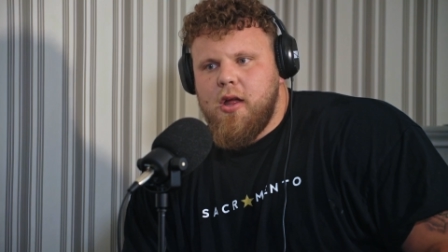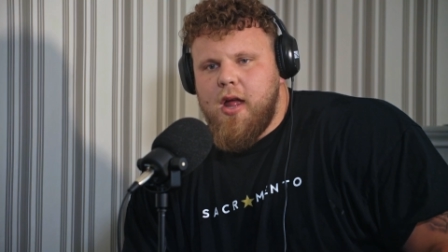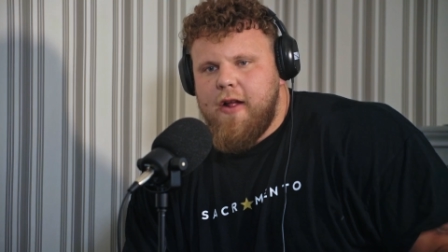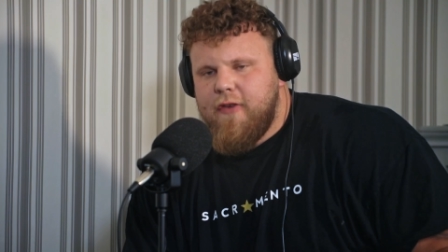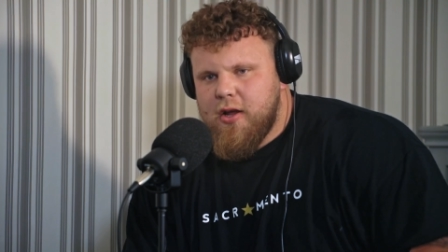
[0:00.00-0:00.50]

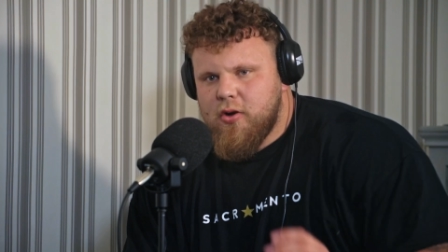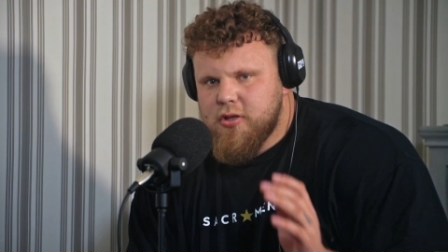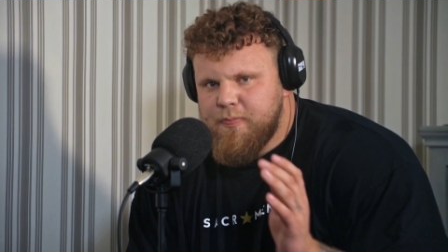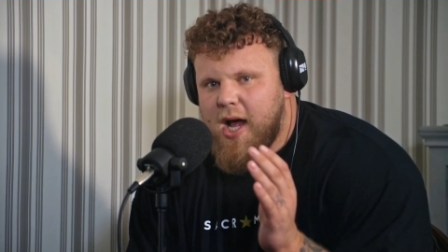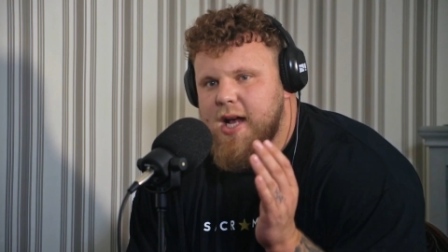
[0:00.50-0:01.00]
if he
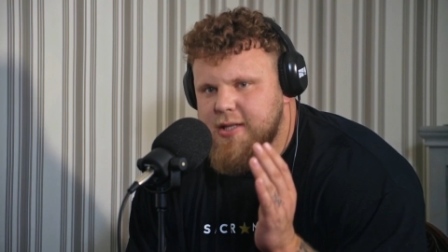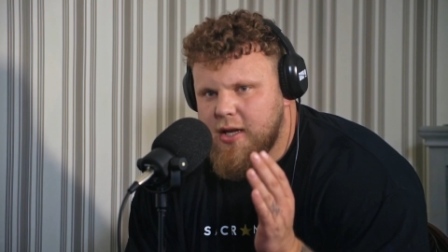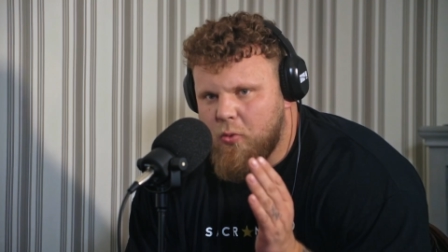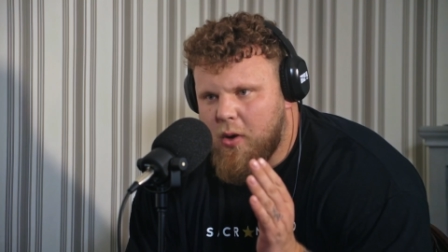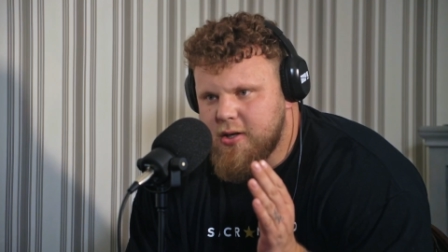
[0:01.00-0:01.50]
goes past
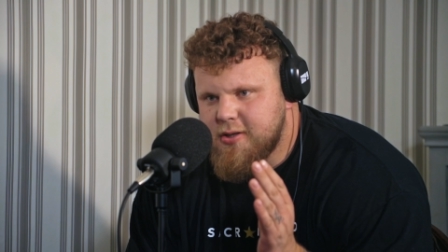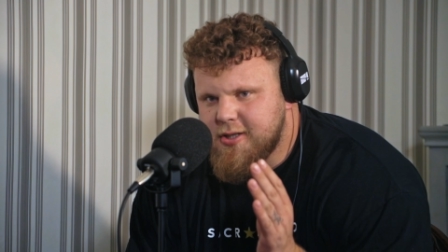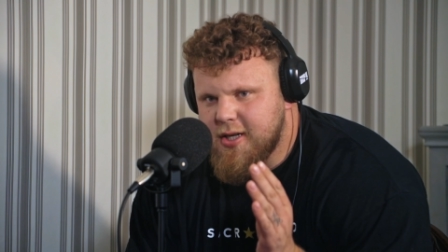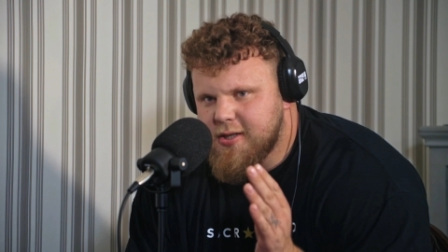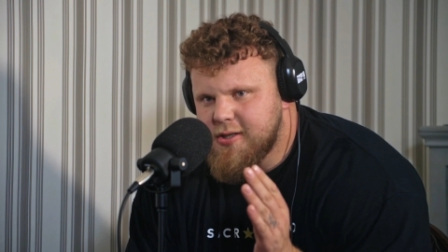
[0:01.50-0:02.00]
like
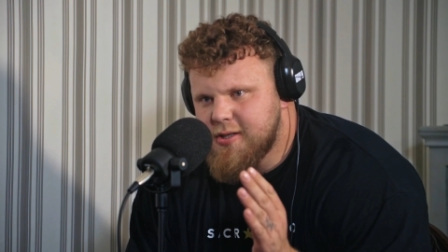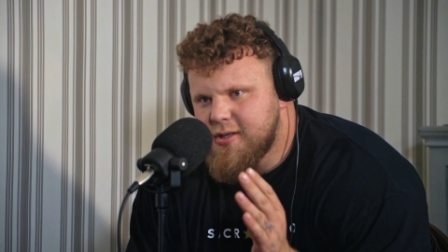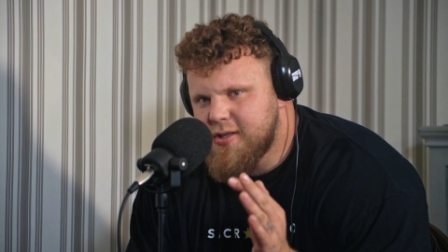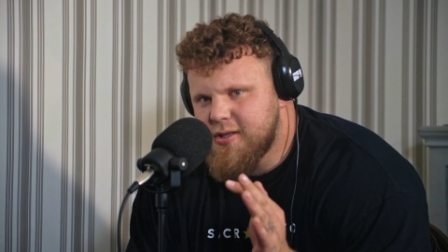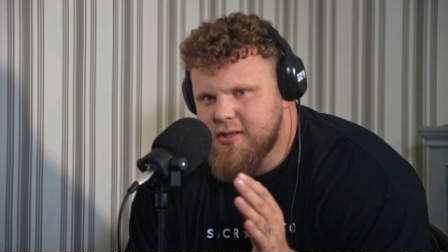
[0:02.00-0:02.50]

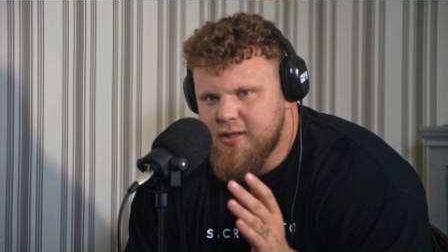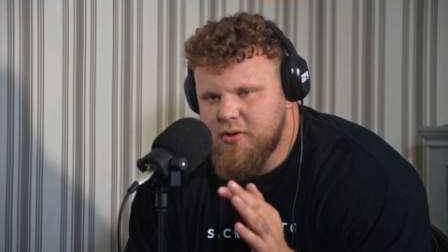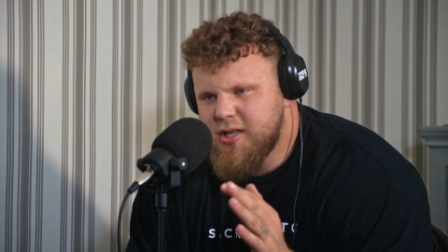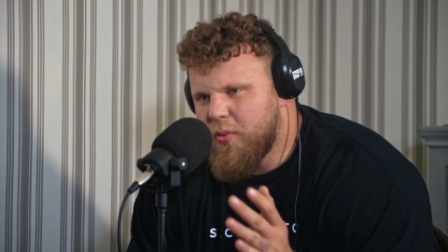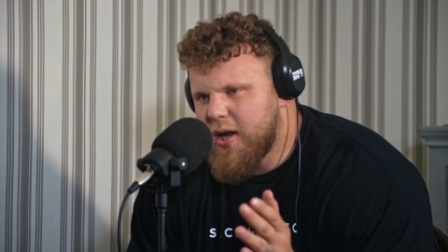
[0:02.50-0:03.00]

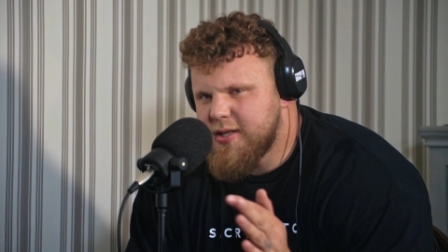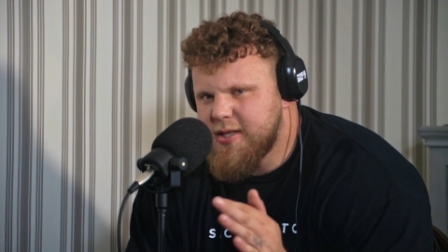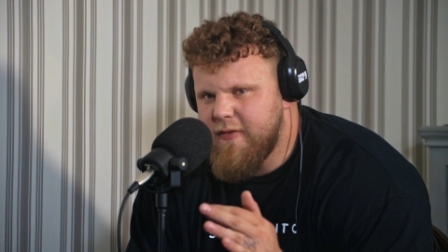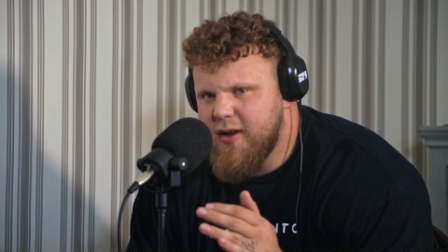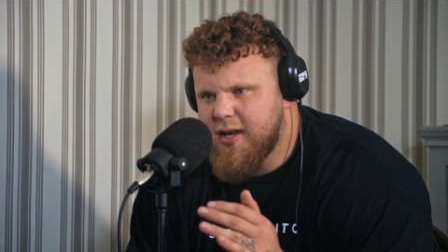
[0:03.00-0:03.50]

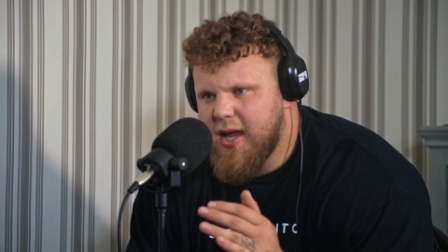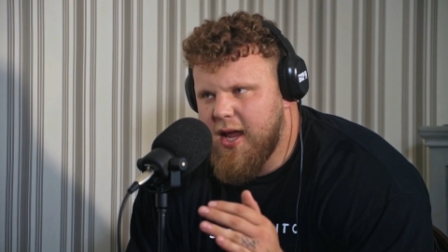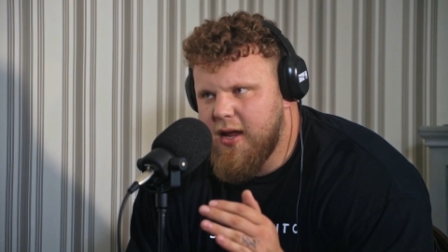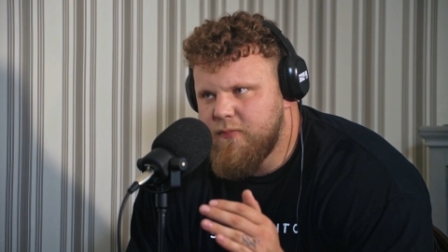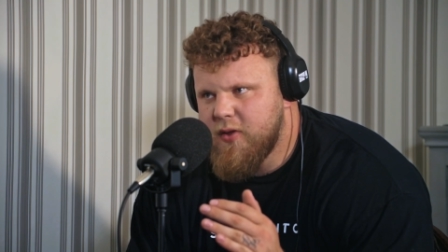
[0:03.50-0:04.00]

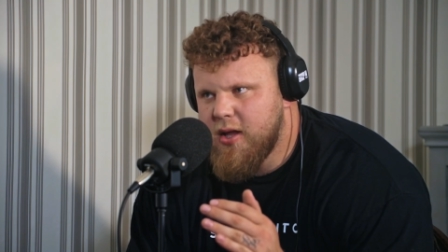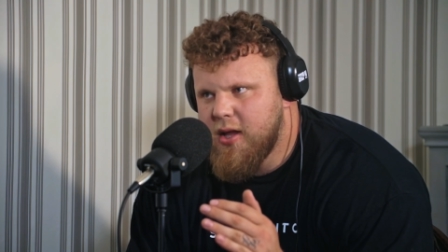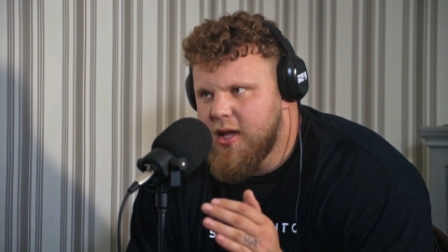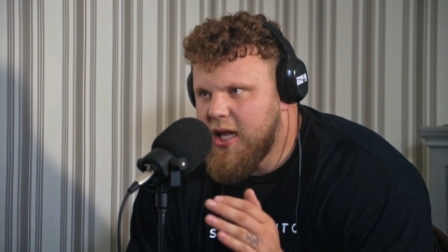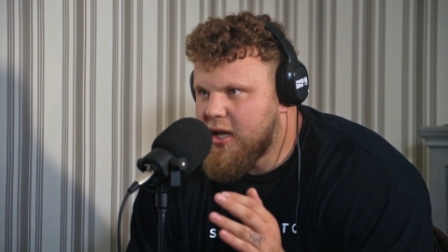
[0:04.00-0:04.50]
170k,
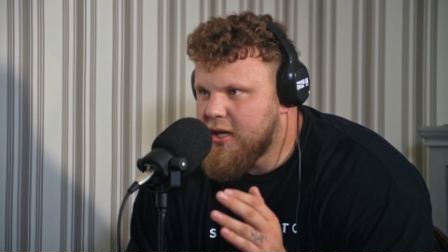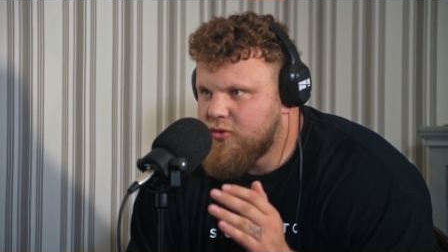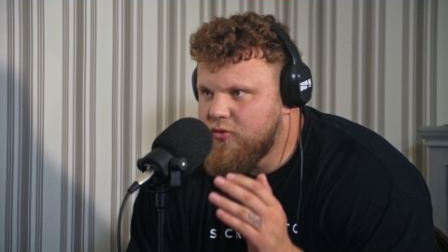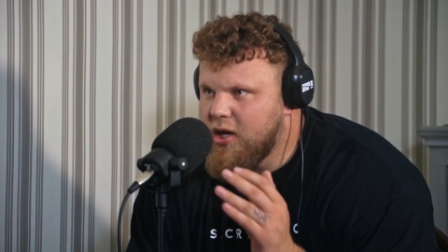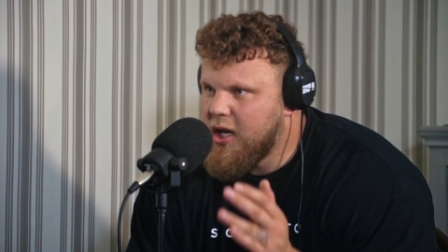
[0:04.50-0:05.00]
he
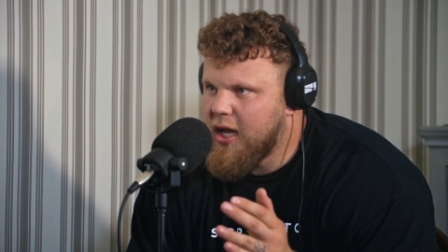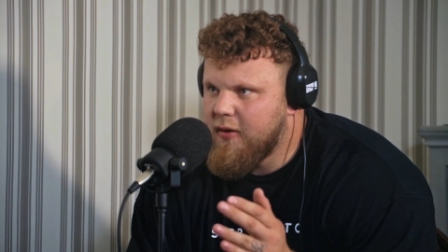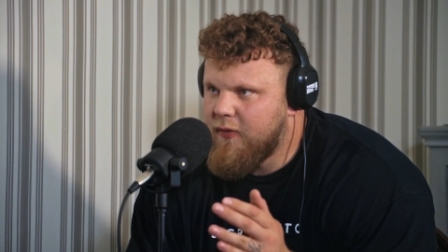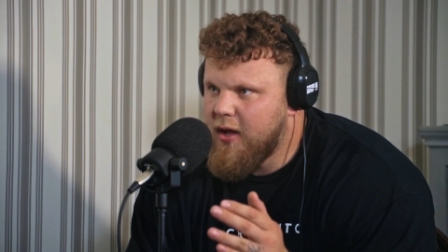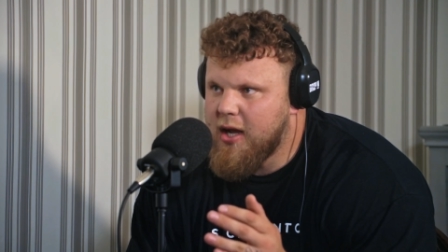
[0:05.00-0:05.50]
gets really
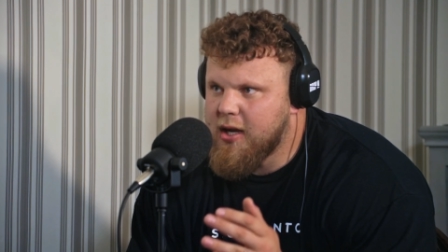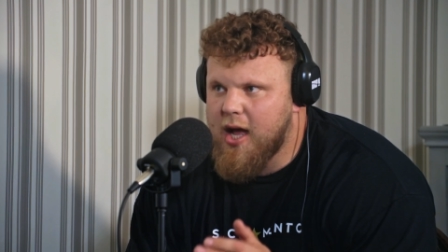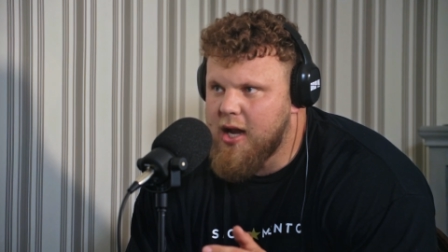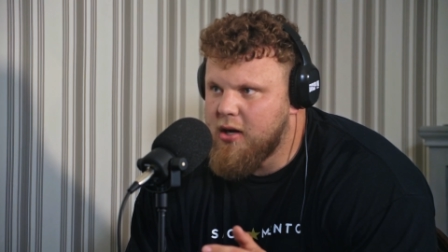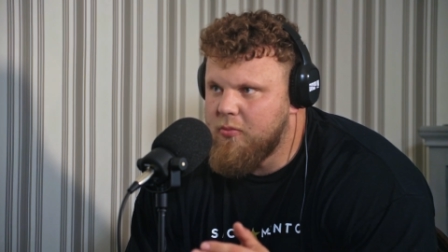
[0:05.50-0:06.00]
unfit and
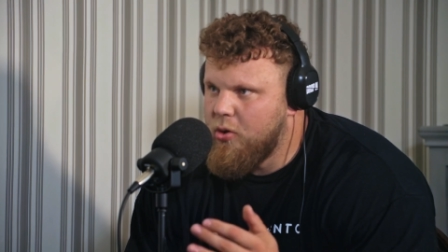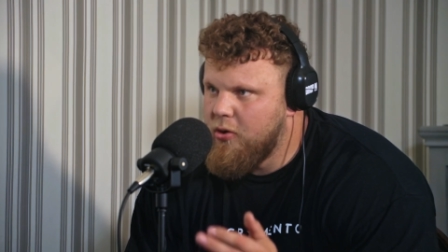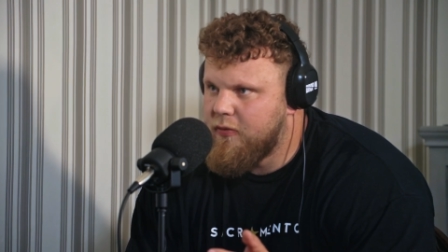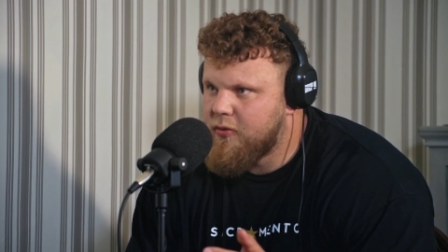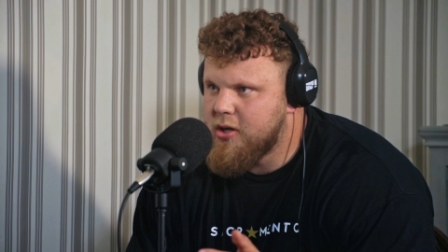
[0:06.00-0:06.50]
can't
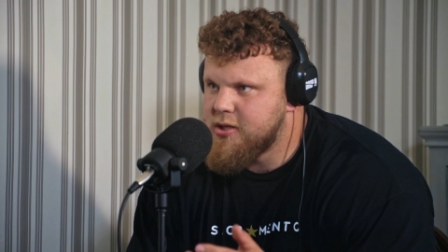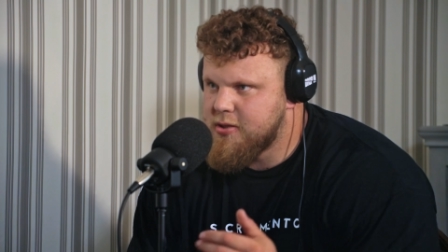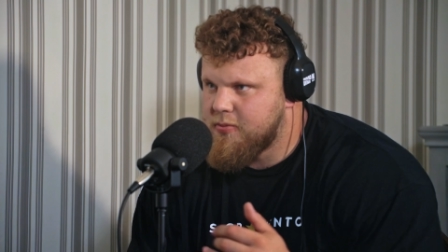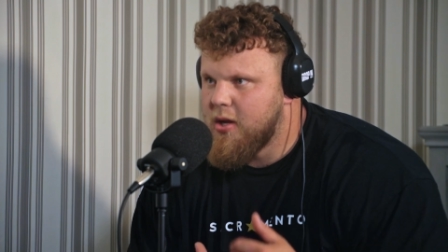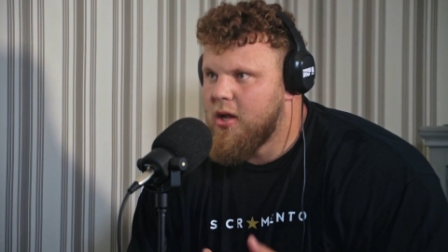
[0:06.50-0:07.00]
move because
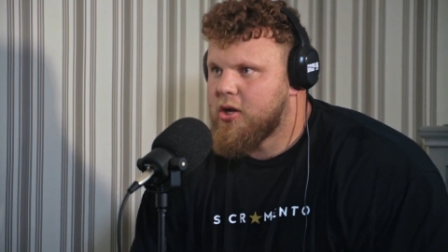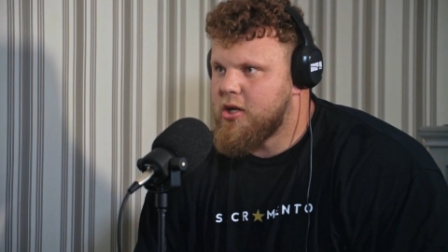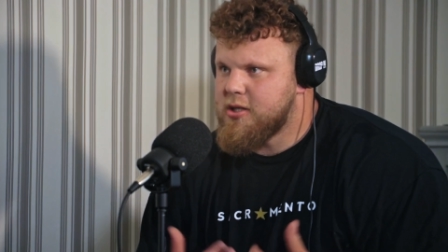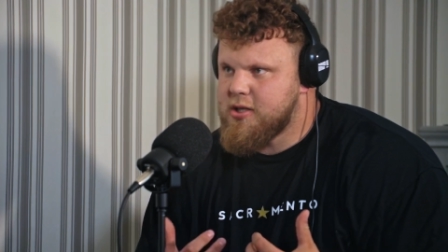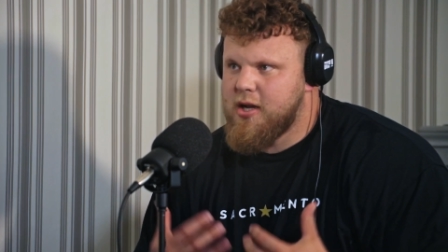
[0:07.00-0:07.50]
his
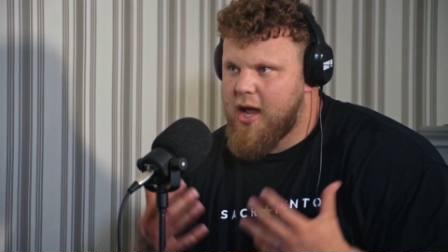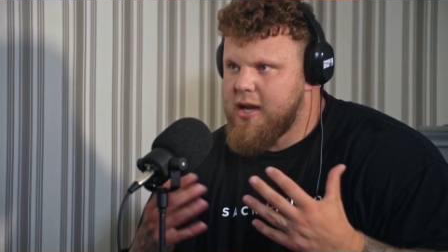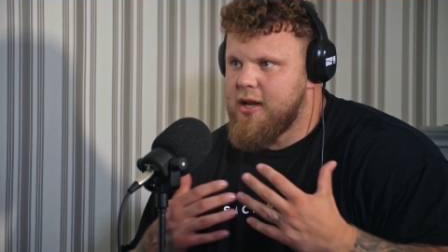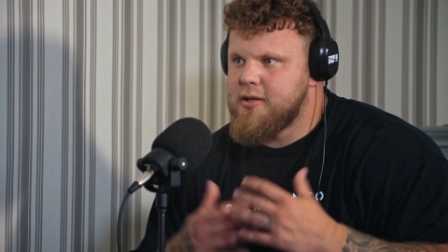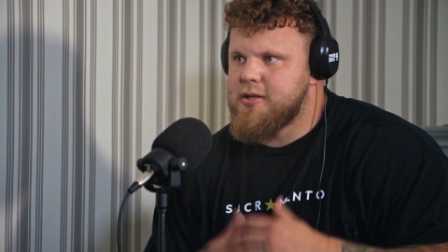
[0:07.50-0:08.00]

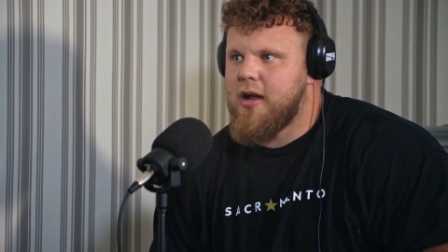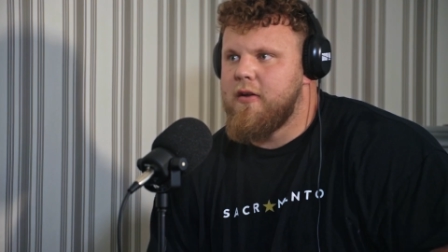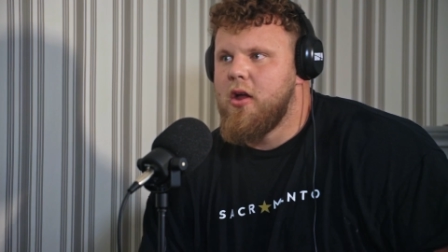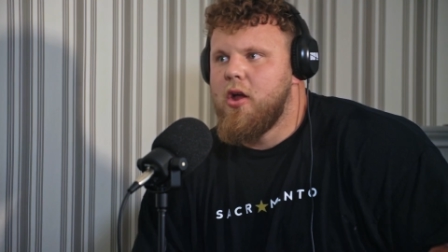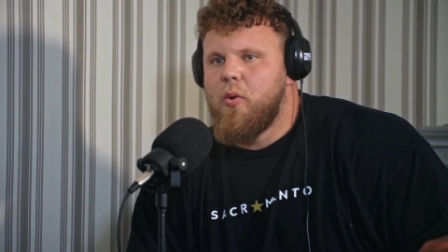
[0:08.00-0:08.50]
height and
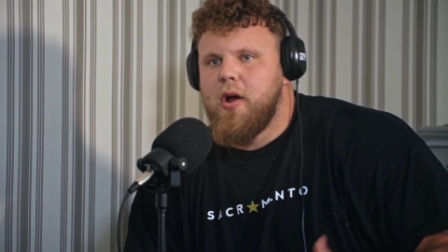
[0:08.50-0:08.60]
stuff.